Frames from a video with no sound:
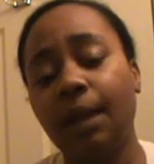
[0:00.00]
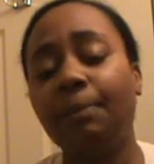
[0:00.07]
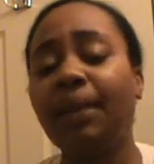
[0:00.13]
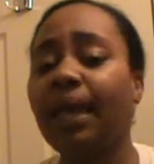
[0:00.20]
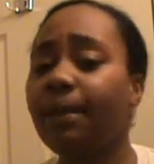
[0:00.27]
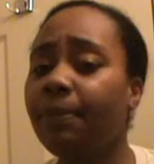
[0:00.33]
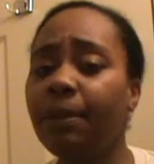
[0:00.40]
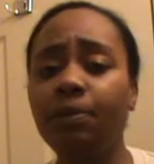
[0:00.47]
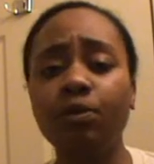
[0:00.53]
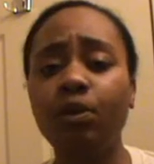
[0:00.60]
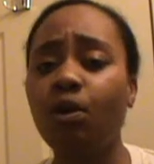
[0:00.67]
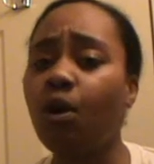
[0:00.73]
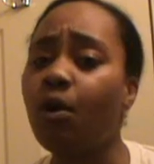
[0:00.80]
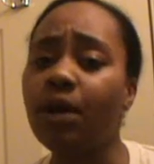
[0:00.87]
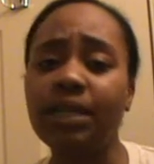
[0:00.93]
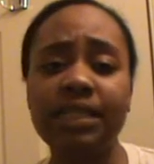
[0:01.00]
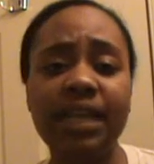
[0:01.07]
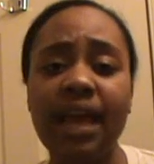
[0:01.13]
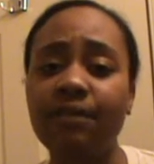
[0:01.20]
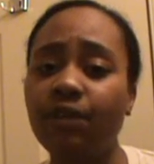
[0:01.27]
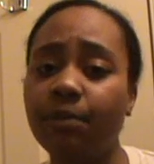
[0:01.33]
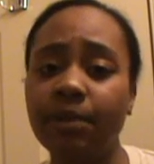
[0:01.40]
Black people don't always
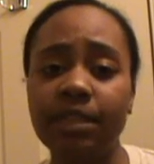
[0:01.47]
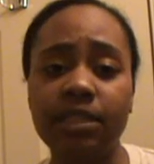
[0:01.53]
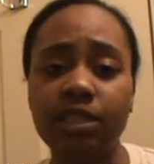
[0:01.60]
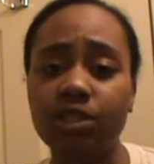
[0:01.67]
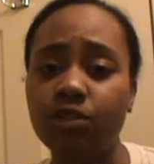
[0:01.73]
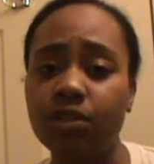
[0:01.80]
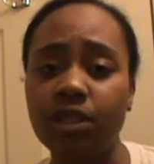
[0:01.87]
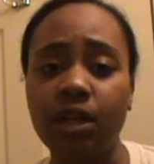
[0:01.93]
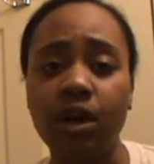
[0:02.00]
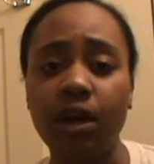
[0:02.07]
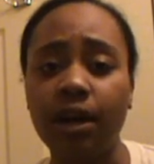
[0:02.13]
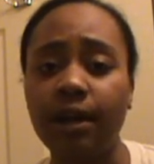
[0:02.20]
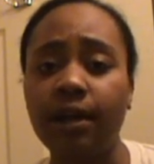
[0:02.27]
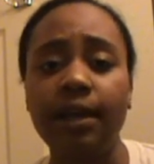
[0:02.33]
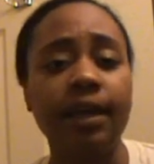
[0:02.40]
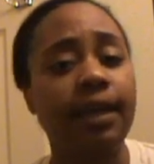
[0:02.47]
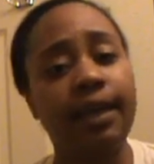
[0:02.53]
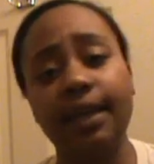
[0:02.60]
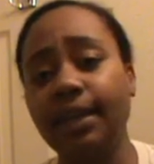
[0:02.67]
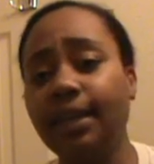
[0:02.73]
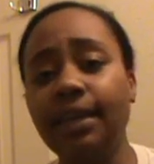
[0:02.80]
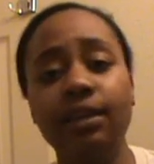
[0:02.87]
have your best interests at heart,
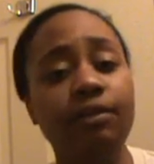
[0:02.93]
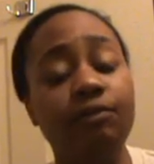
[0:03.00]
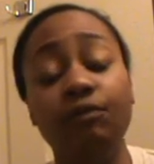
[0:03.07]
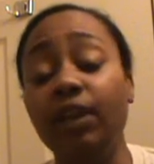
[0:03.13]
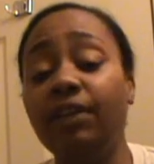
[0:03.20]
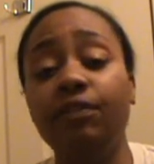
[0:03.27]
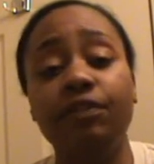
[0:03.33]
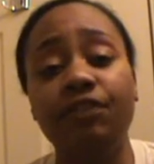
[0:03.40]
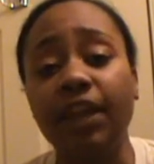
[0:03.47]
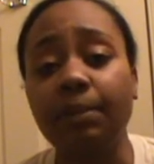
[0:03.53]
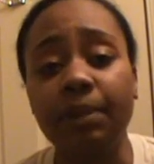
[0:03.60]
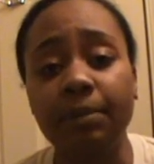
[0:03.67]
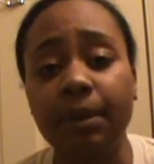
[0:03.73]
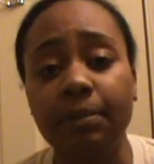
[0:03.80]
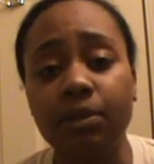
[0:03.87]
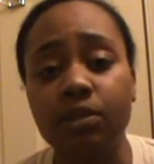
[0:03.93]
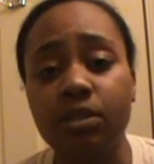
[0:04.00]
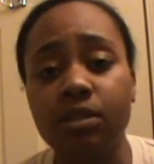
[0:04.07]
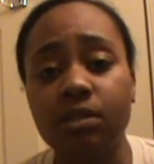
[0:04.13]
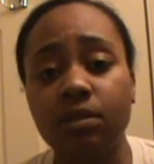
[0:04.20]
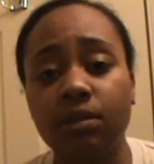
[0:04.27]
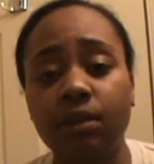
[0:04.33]
and even family
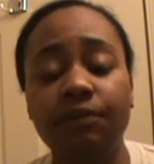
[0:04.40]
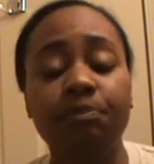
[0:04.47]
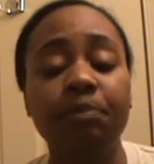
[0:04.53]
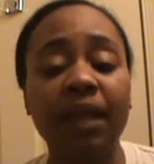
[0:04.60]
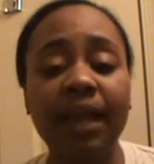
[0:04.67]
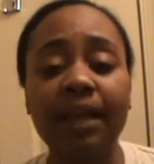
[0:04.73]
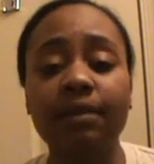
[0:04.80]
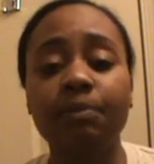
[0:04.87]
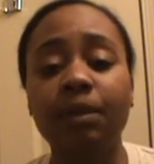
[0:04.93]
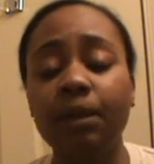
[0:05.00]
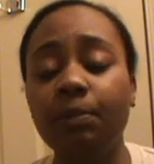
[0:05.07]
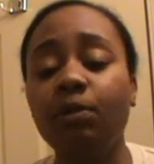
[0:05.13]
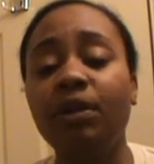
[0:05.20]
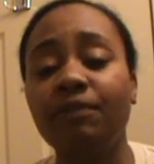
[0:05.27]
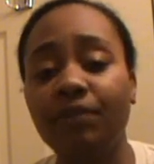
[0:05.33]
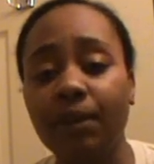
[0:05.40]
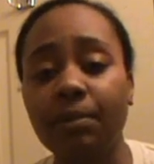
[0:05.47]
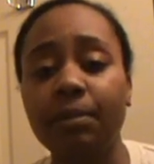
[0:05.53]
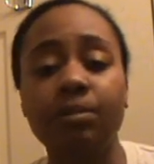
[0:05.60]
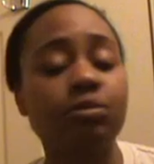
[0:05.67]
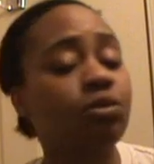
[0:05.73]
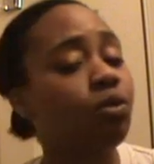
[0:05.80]
members. Black people and
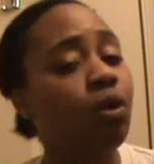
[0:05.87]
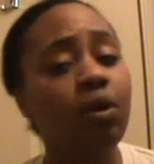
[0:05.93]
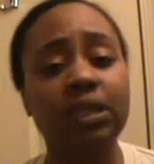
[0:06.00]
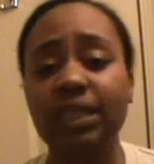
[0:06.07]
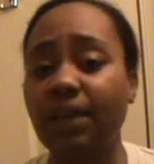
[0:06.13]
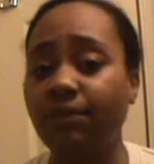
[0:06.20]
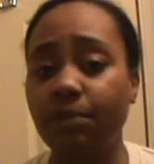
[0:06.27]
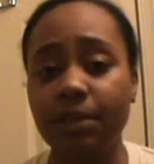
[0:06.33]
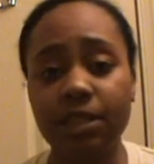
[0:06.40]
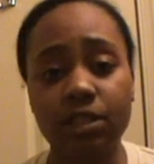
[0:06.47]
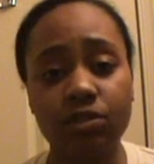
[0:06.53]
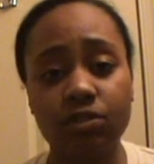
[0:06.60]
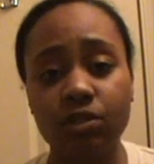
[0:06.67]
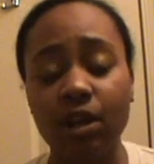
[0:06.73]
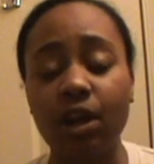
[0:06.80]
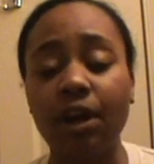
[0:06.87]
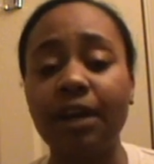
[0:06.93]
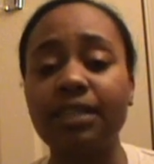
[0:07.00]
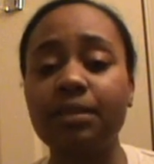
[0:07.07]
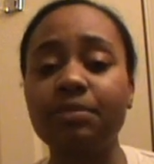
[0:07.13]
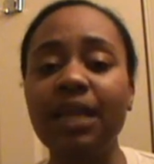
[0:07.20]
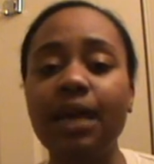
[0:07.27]
family members don't always have your best interests at
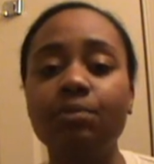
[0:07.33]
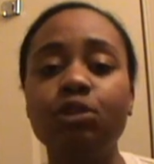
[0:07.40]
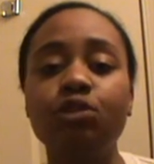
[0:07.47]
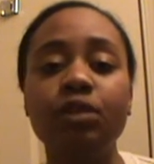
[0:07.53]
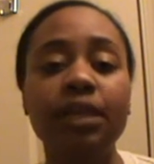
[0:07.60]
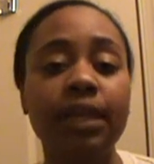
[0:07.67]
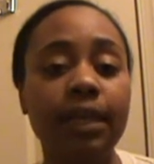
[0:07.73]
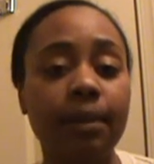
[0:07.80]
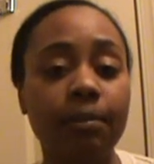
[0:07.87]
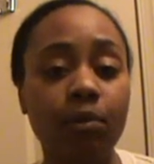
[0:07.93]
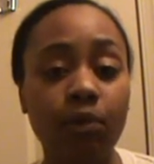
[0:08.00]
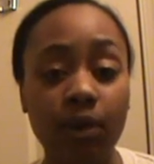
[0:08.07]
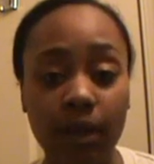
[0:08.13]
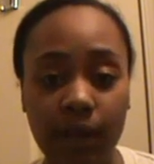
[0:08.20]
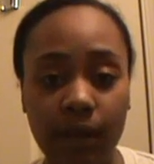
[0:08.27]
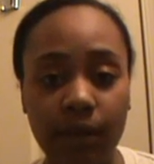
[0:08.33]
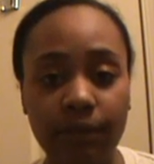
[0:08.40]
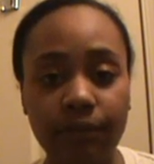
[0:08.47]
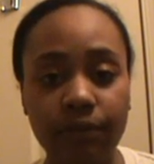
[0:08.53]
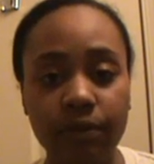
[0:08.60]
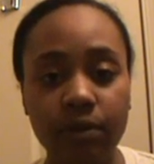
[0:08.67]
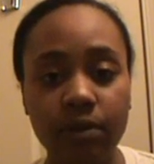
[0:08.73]
heart. Sometimes you can get more love.